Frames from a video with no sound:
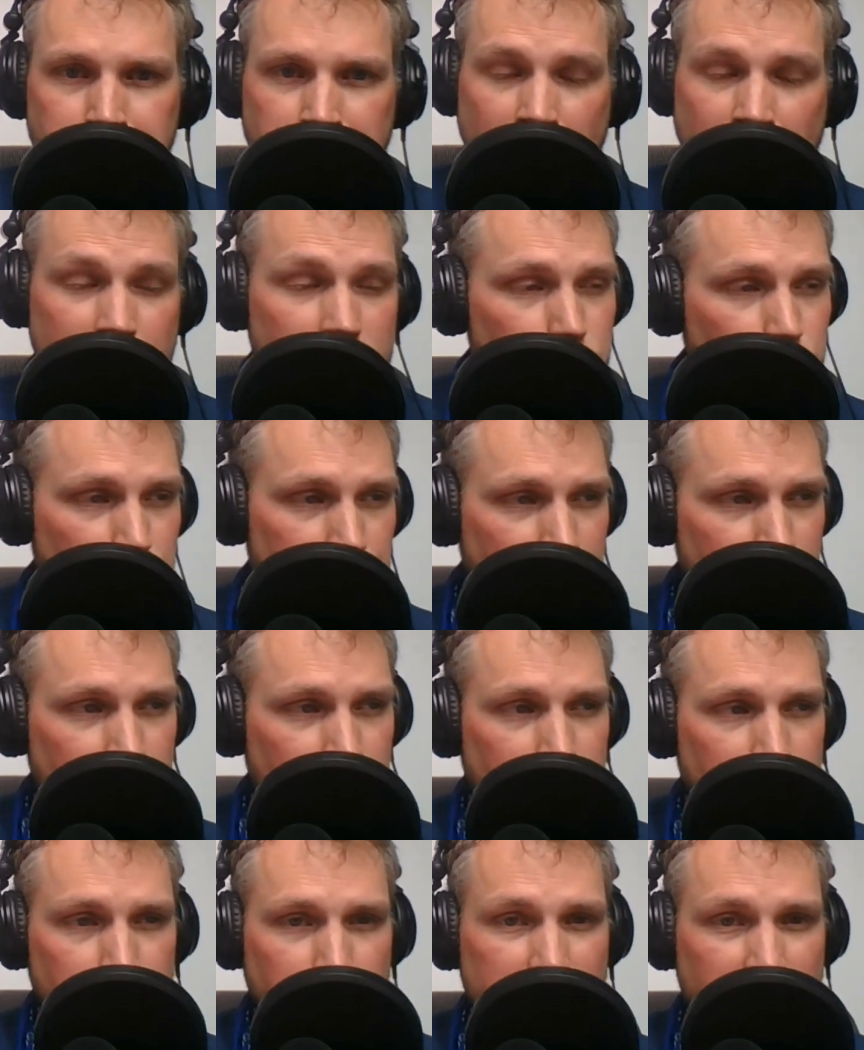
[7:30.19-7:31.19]
Now, this was
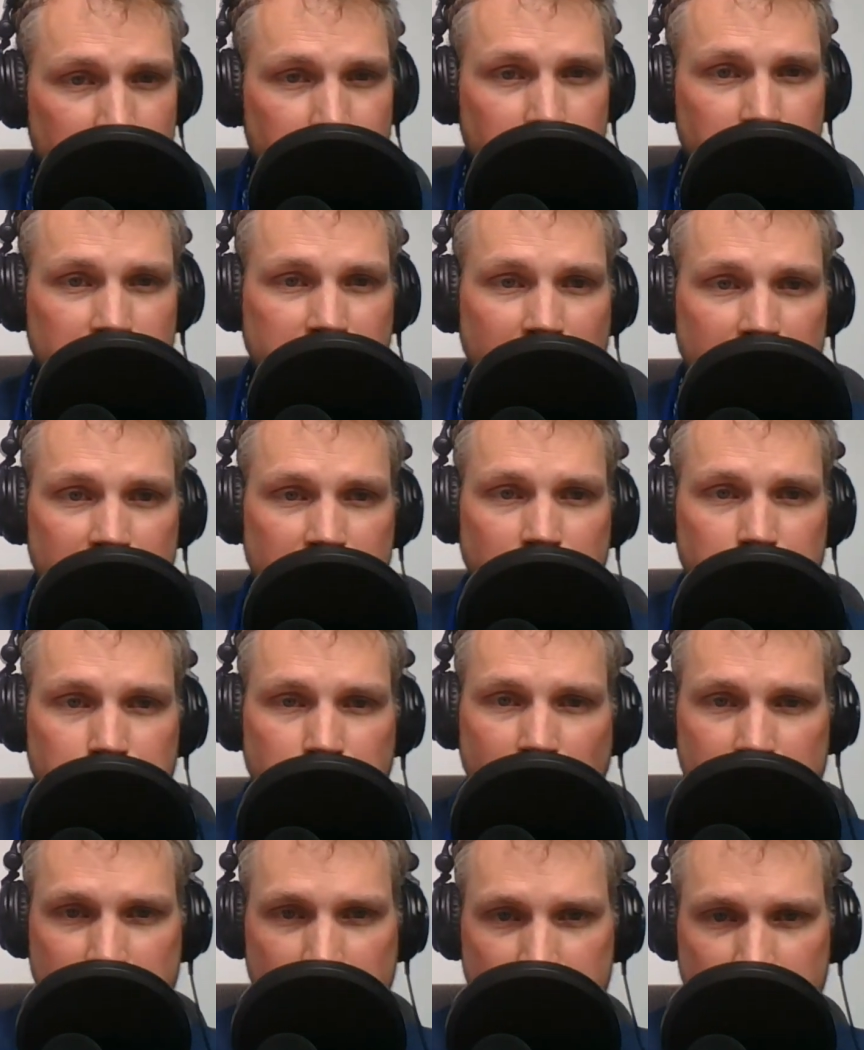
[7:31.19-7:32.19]
pretty early on in the
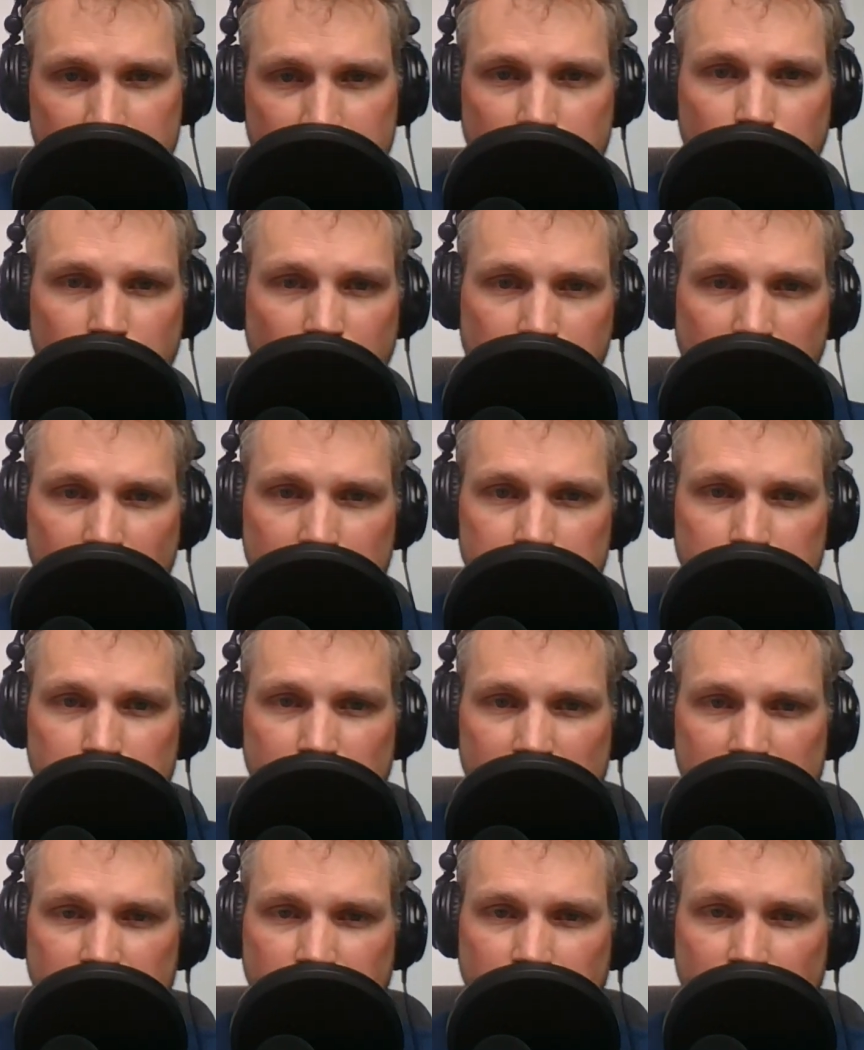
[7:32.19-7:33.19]
process. And so my mom's
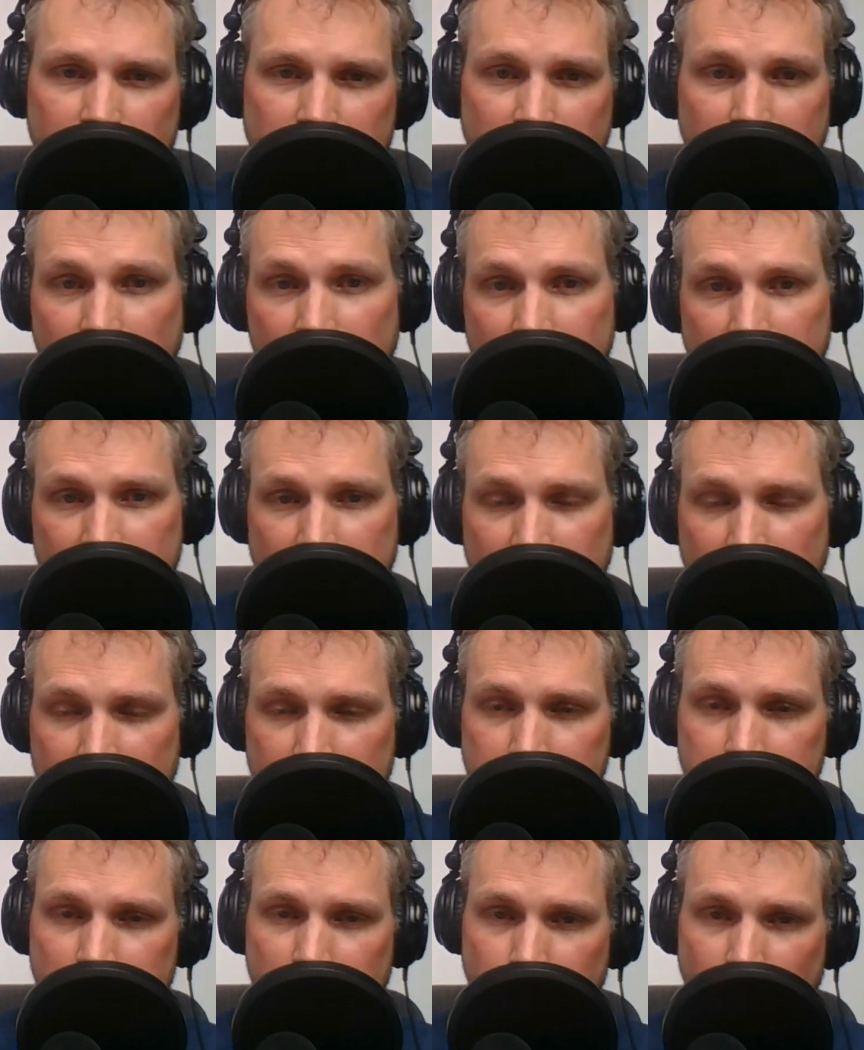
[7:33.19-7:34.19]
best friend, Connie,
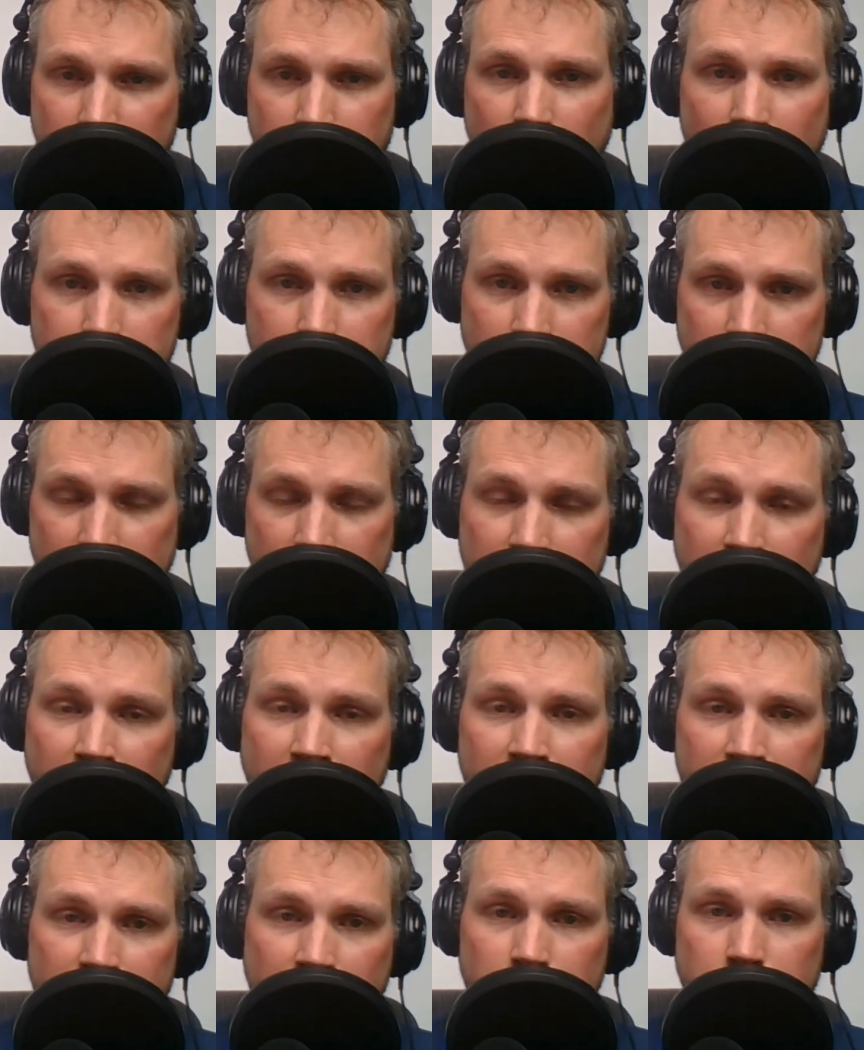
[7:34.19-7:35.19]
came to my mom and said,
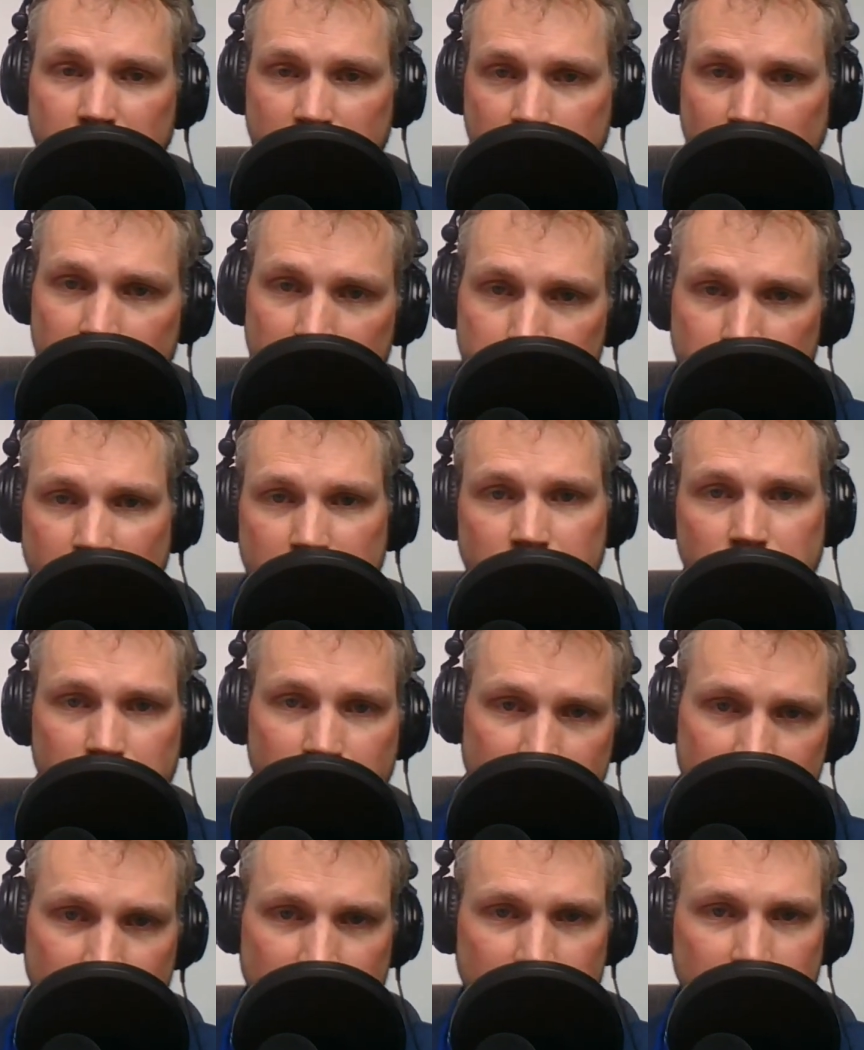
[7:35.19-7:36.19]
my chiropractor
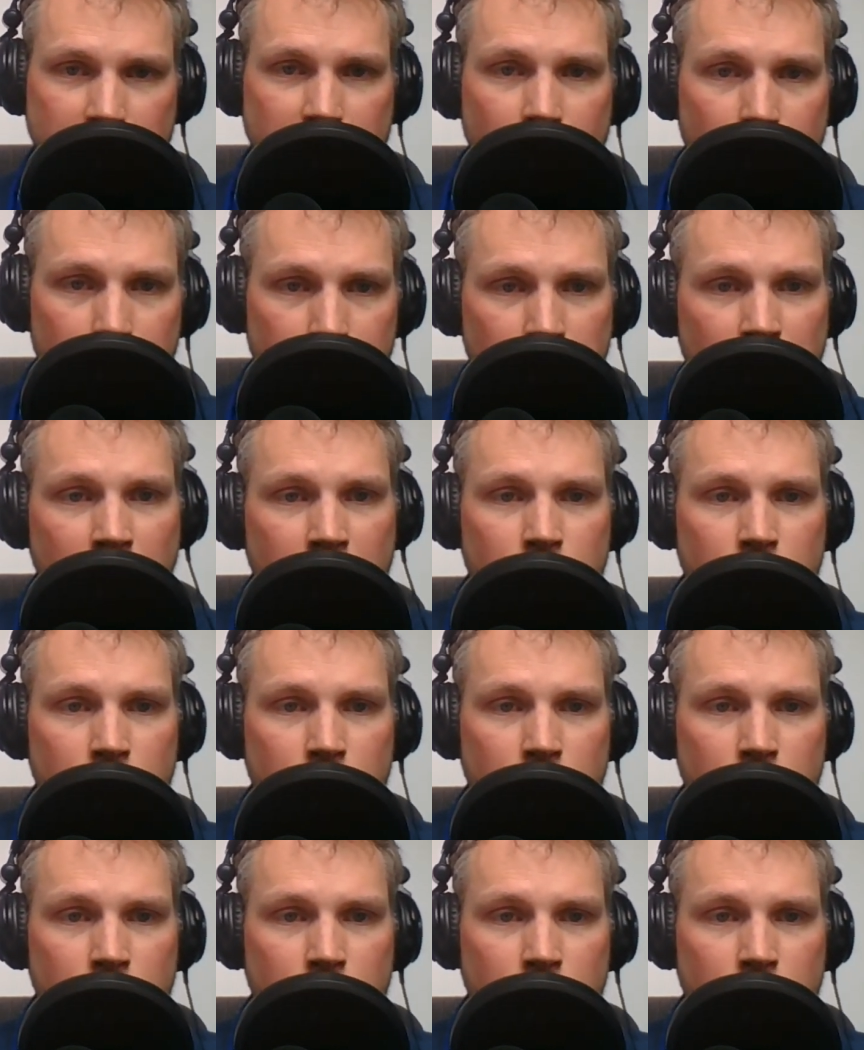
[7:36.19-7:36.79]
thinks he can help.